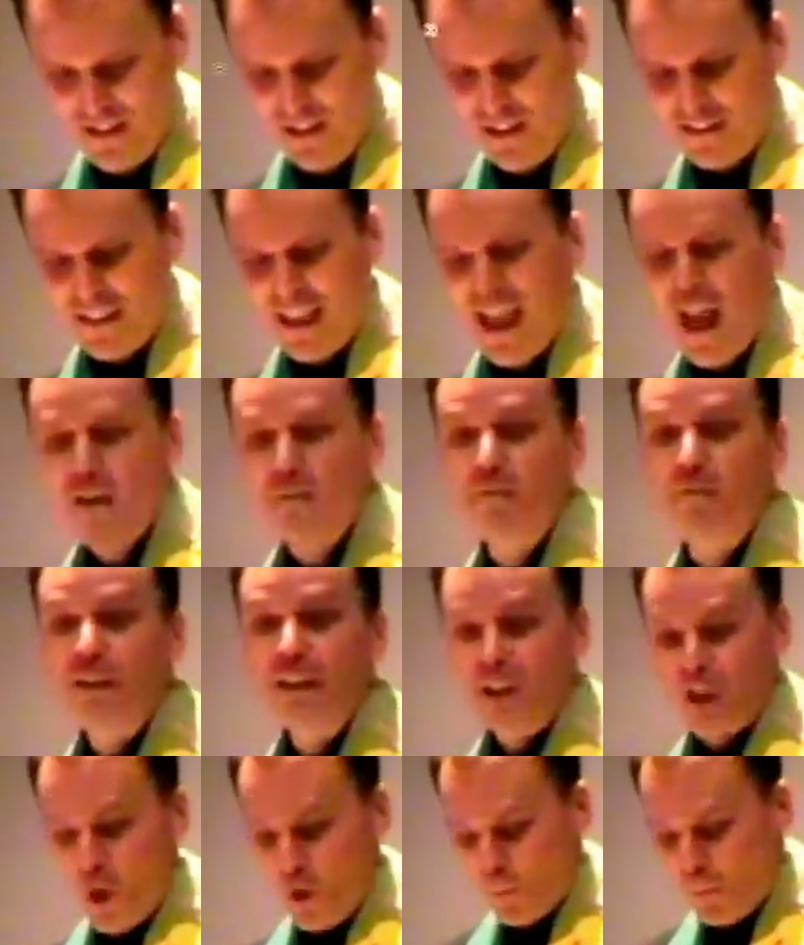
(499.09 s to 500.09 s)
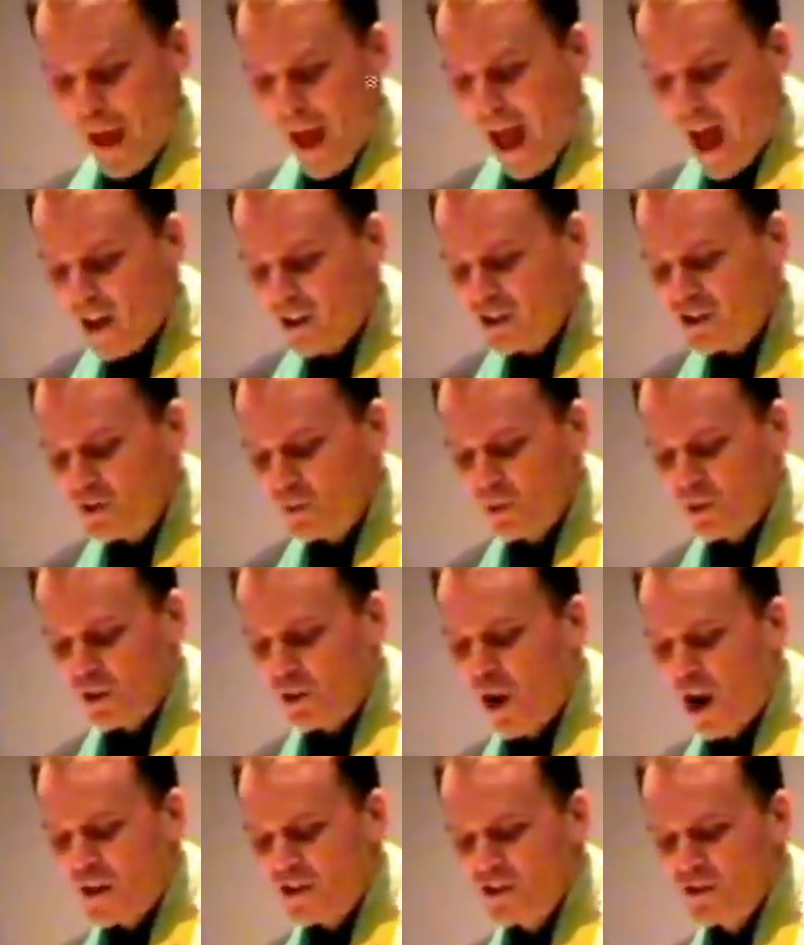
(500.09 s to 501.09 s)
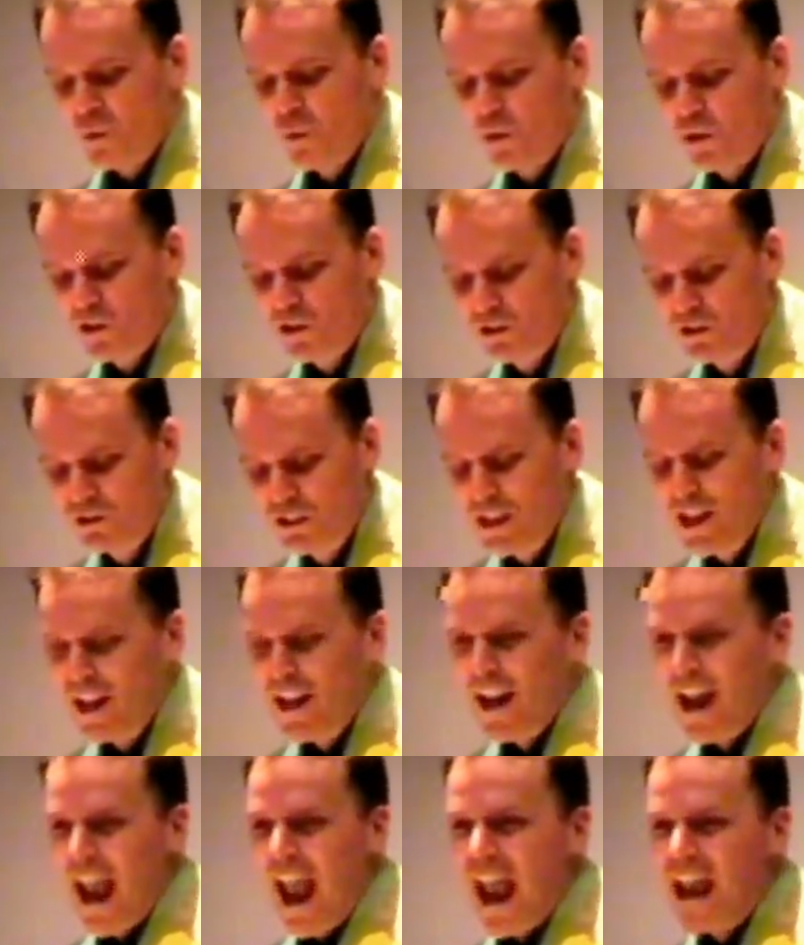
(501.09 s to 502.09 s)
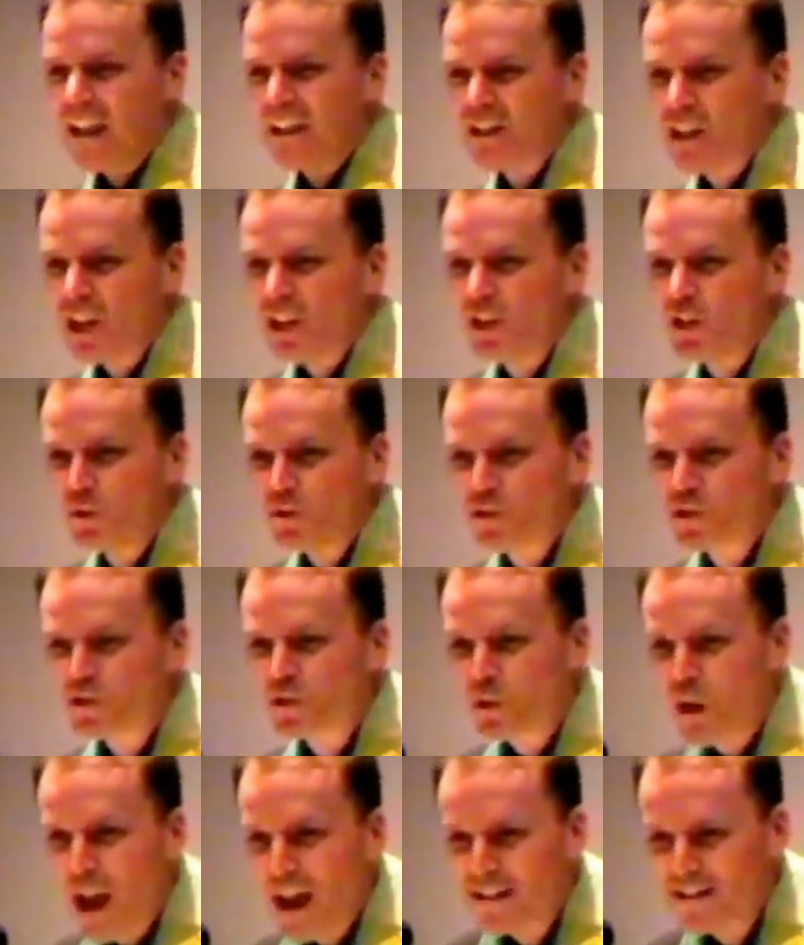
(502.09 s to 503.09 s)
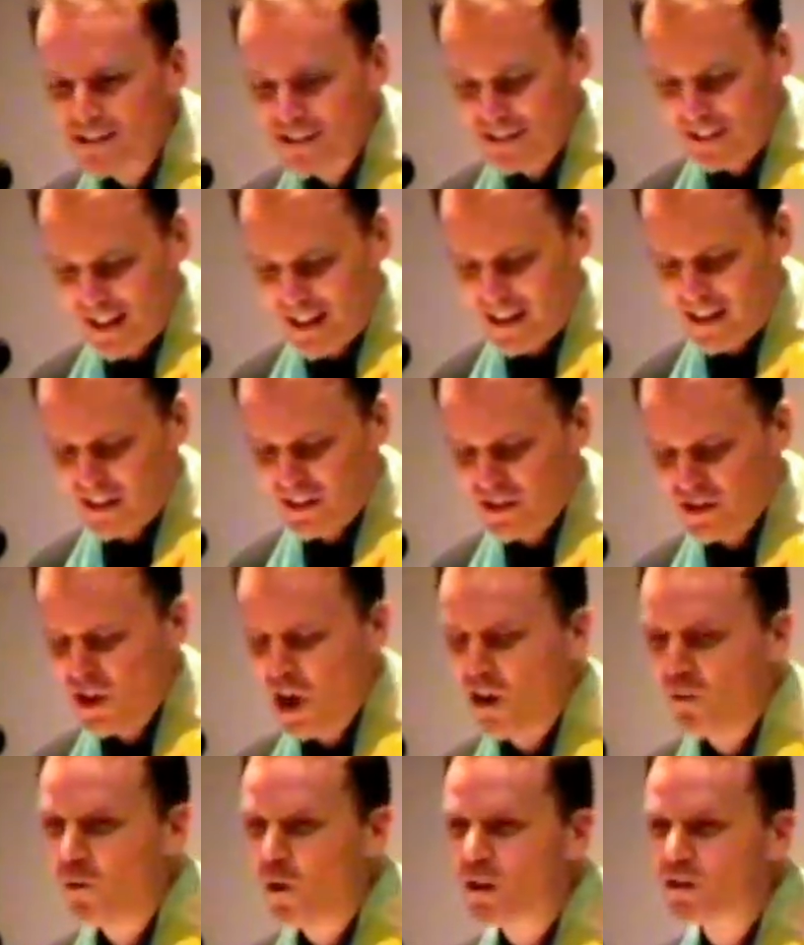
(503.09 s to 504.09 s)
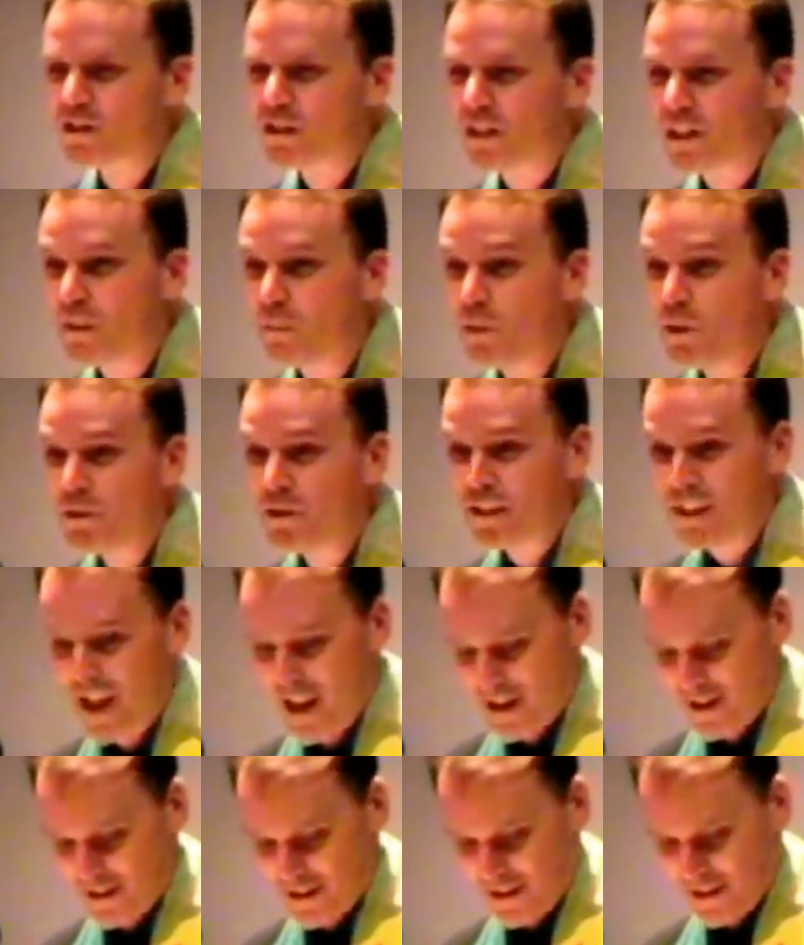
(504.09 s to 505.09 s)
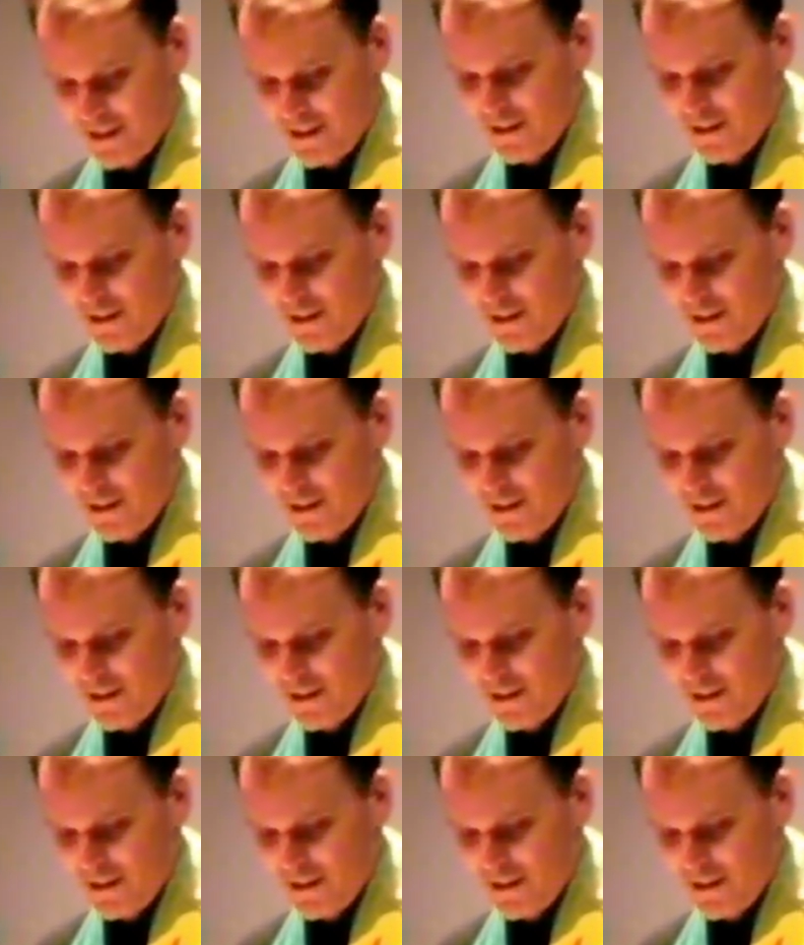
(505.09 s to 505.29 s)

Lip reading: They have video pals from across the world and use translating software to communicate.